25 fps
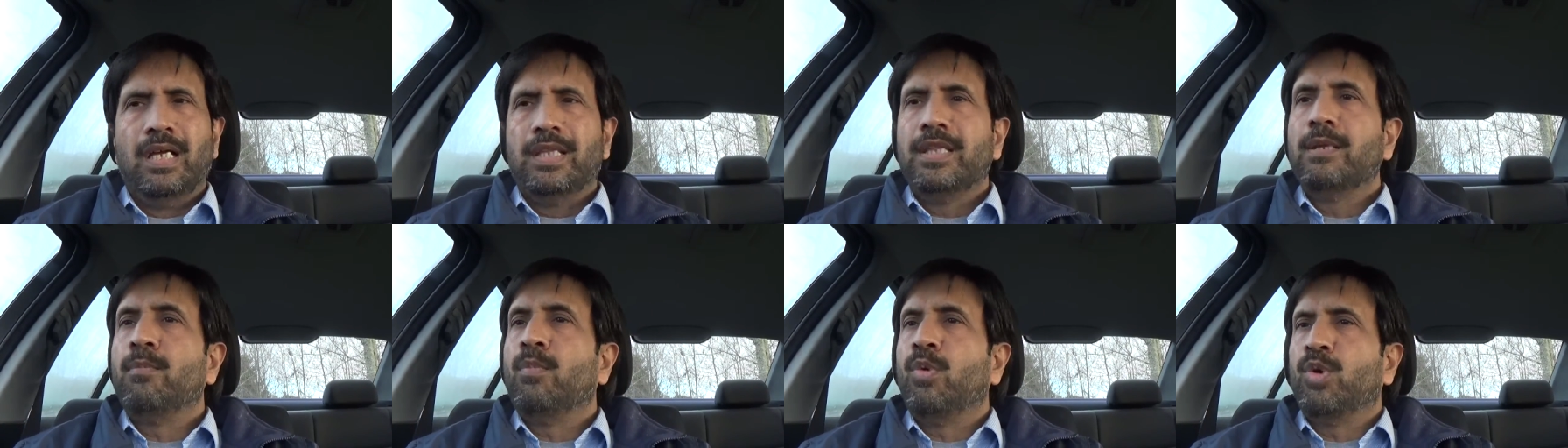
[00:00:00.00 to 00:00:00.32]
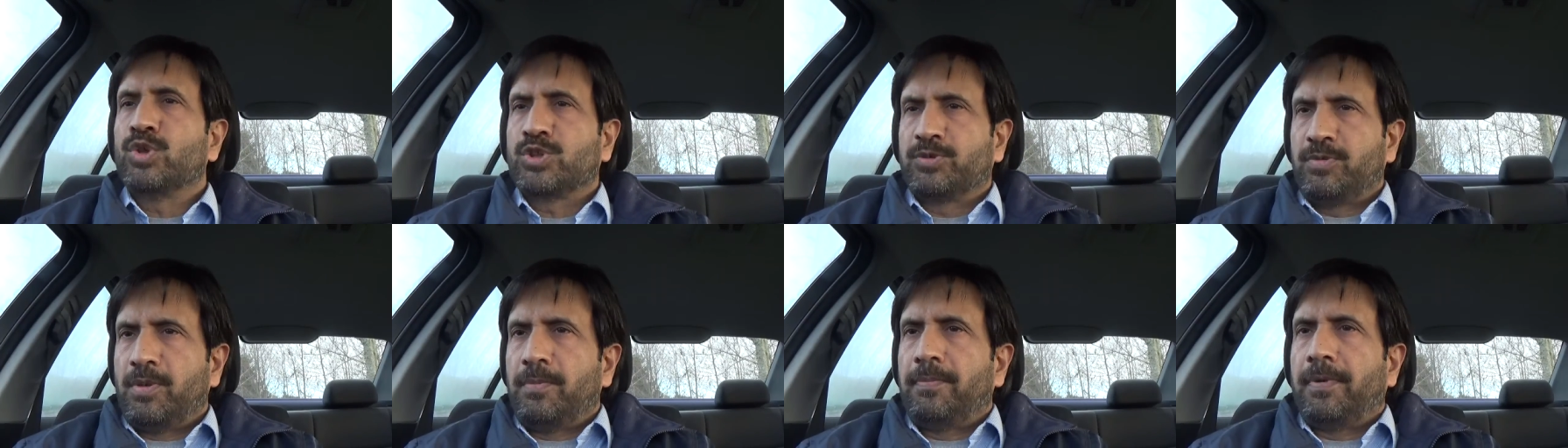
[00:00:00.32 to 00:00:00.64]
the
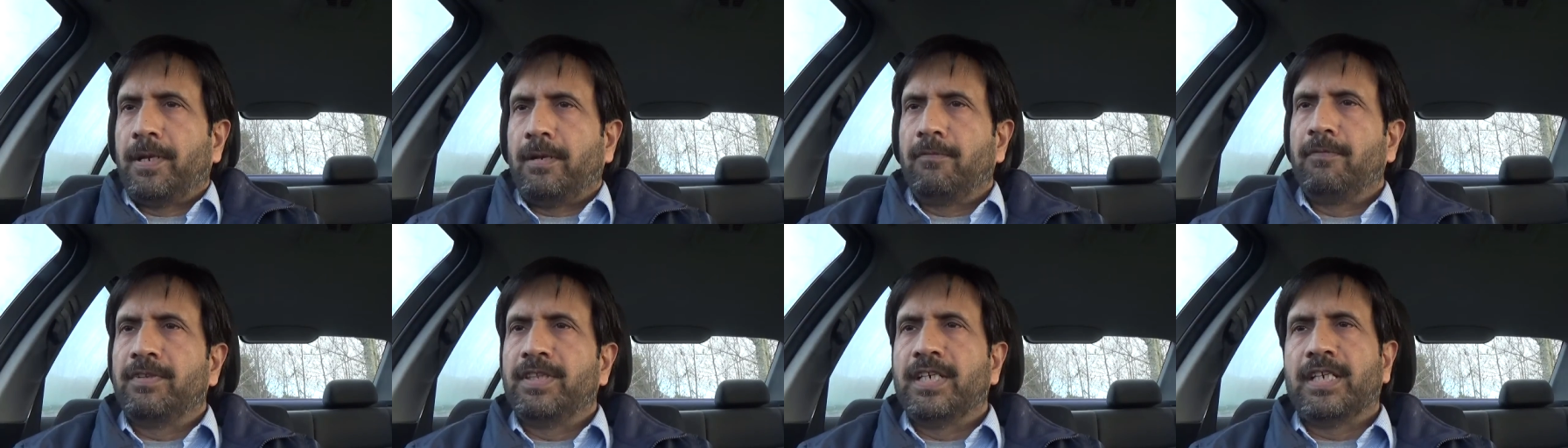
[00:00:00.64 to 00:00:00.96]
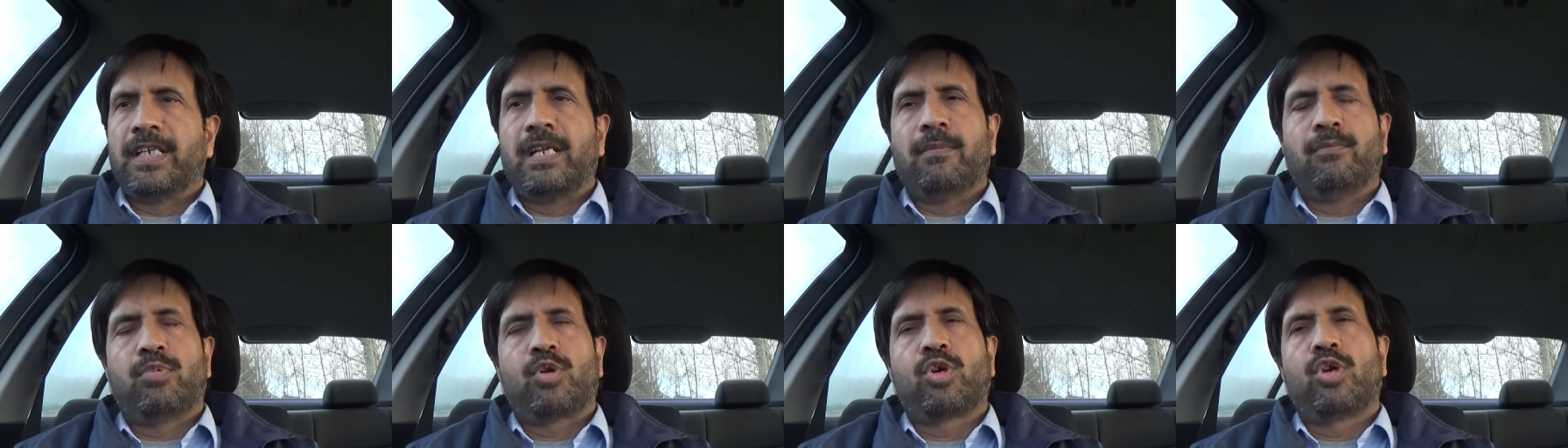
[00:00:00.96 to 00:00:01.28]
most people with the
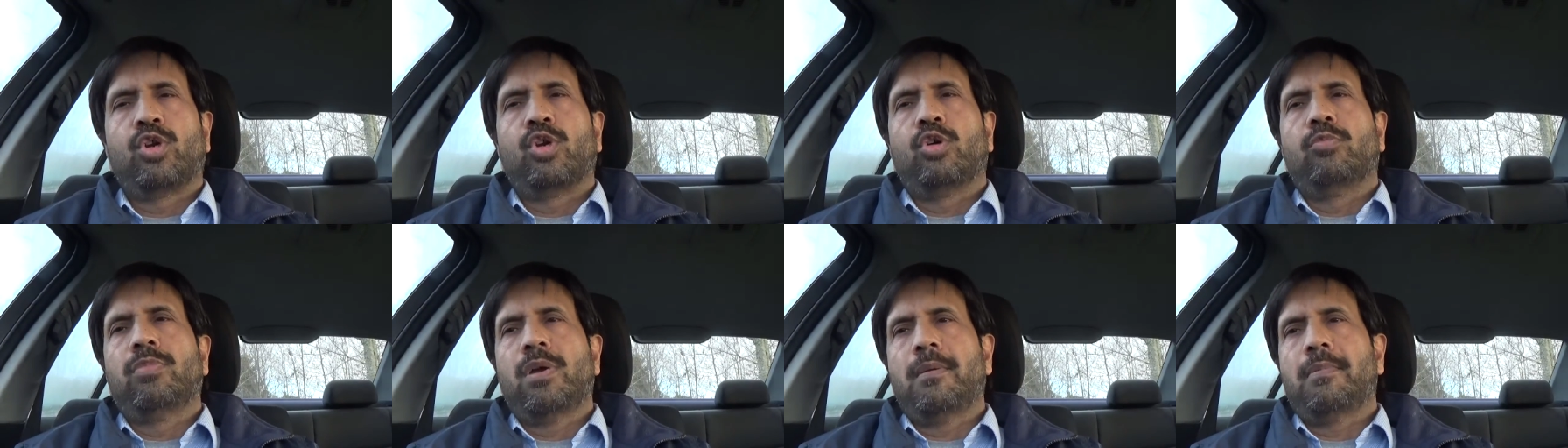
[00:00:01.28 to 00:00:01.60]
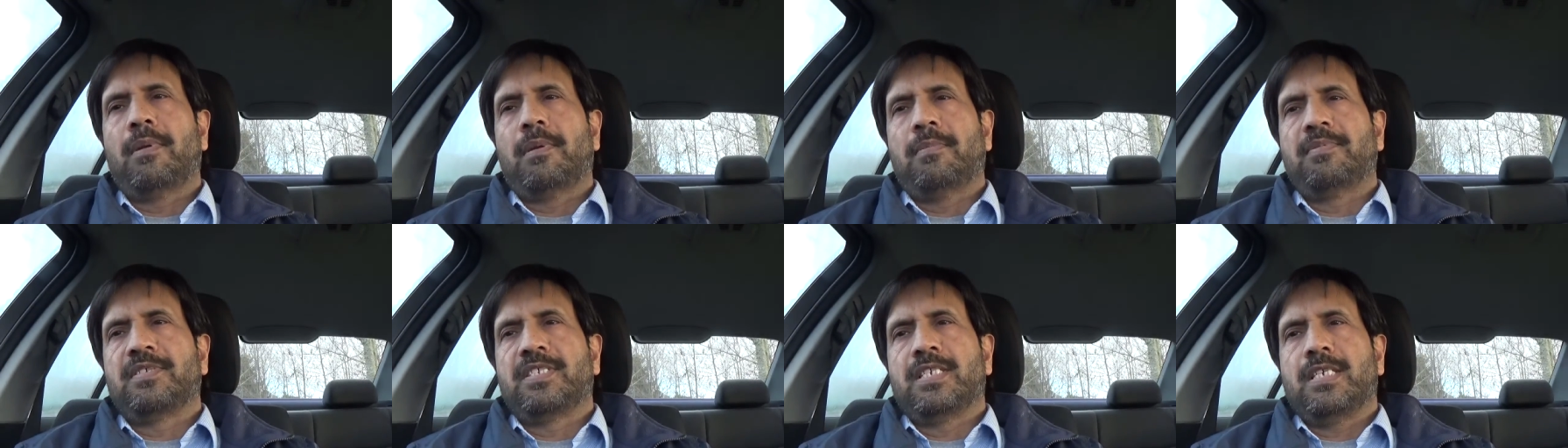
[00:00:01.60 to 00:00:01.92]
temporal lobe
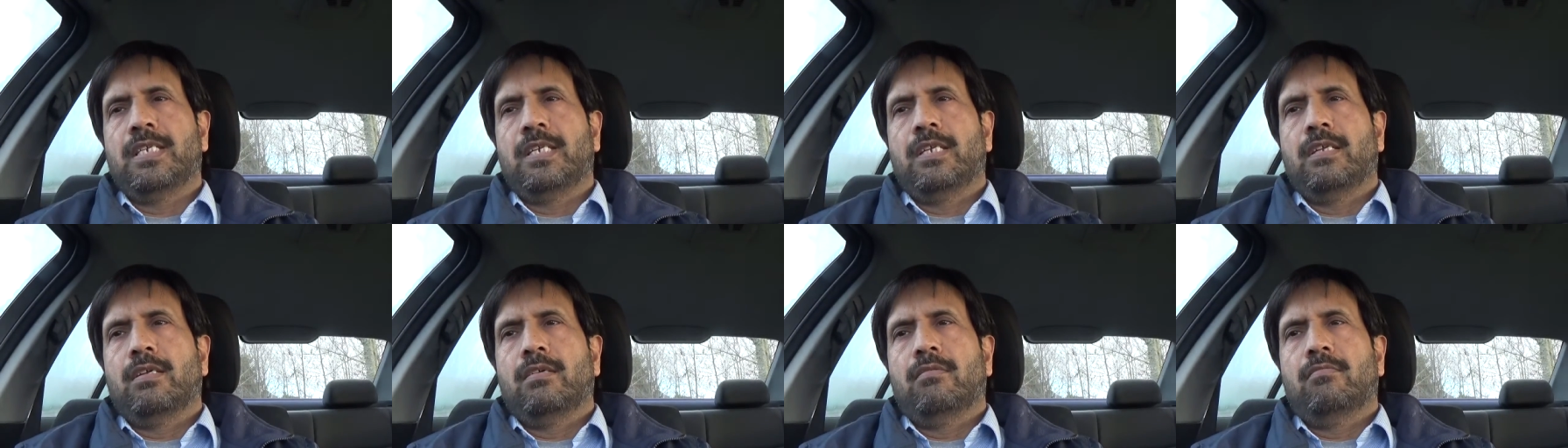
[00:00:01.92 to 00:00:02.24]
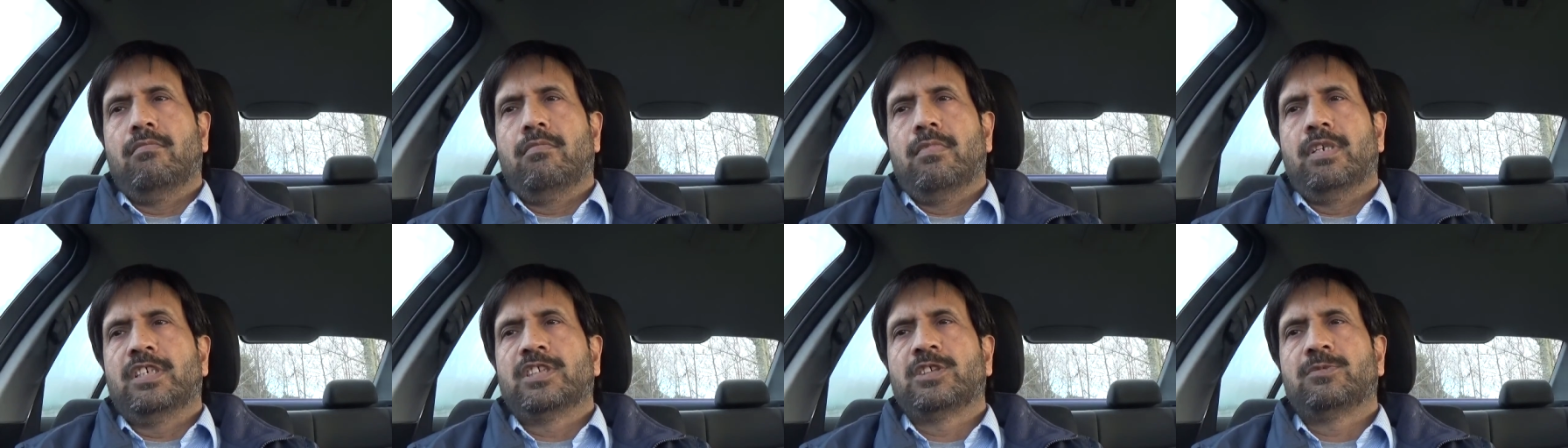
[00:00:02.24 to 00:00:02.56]
epilepsy
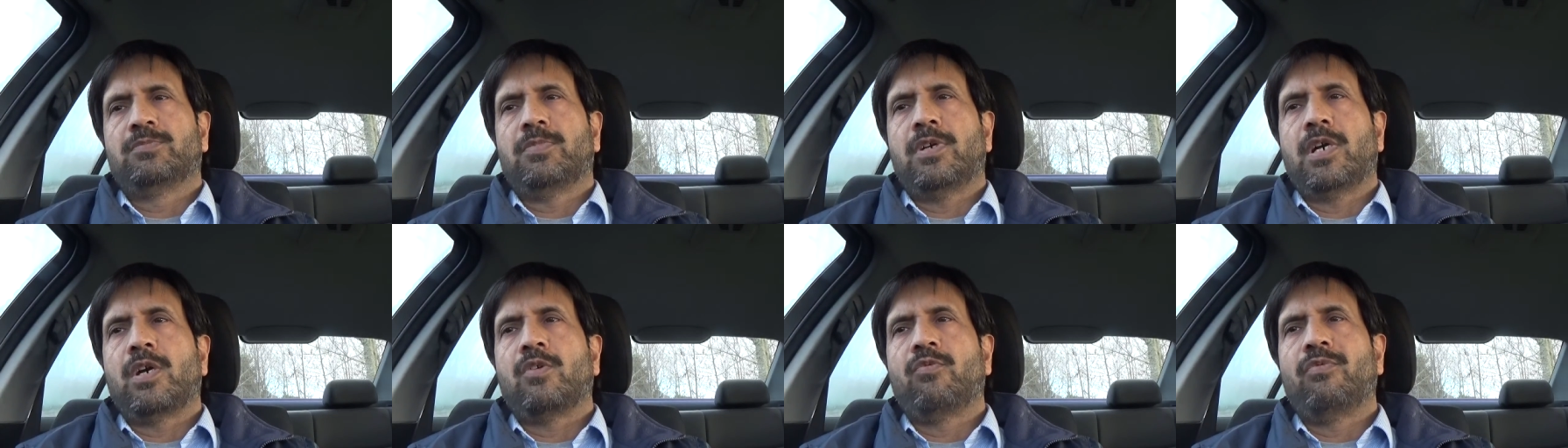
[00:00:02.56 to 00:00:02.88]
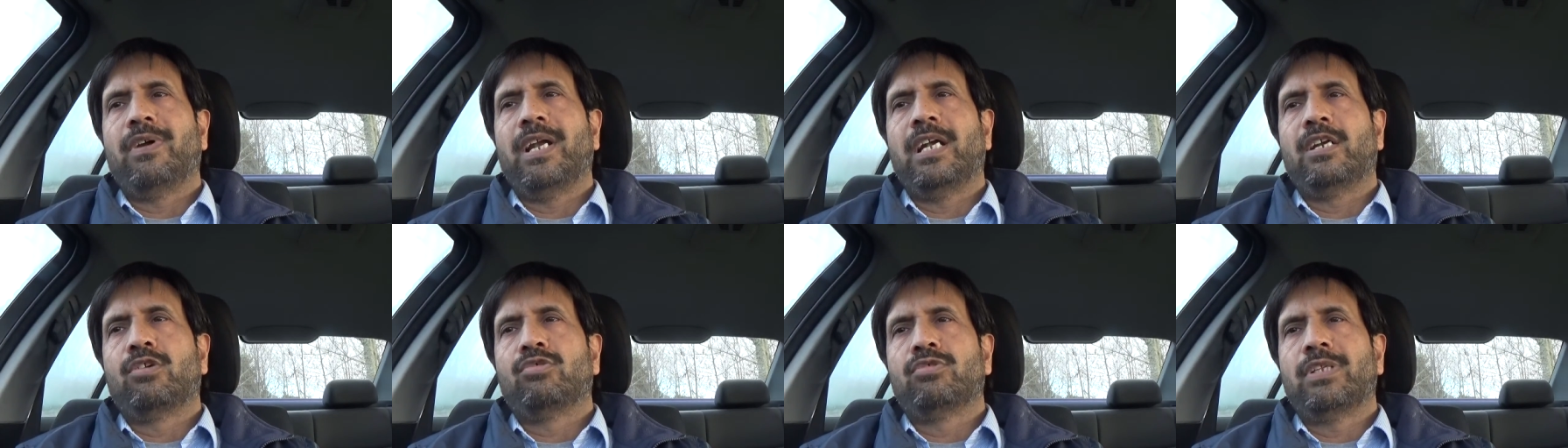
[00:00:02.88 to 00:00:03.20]
respond
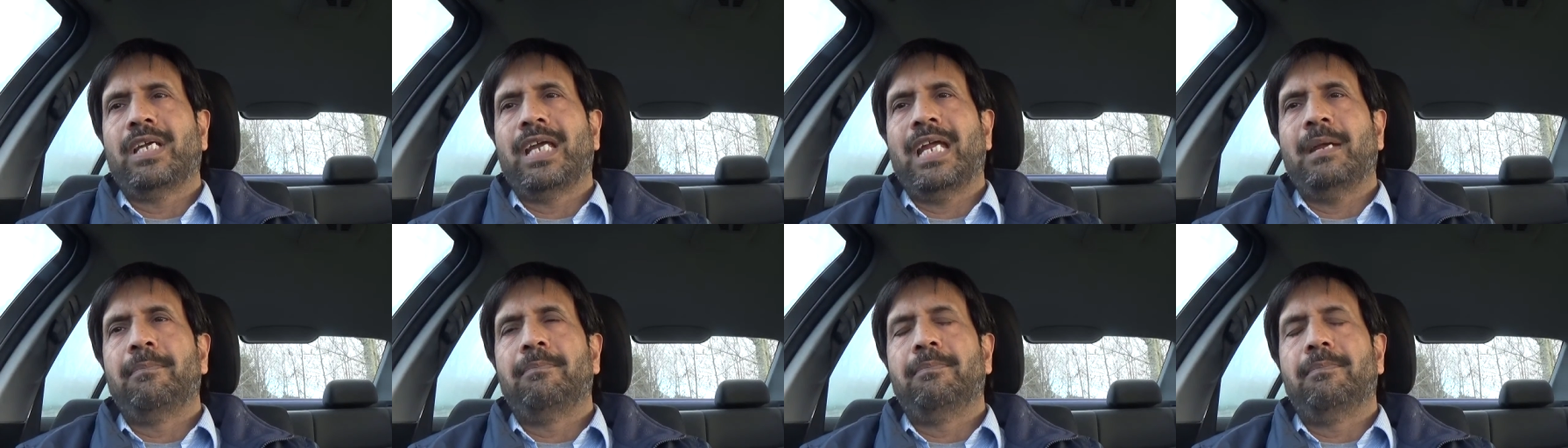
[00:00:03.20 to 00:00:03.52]
well to the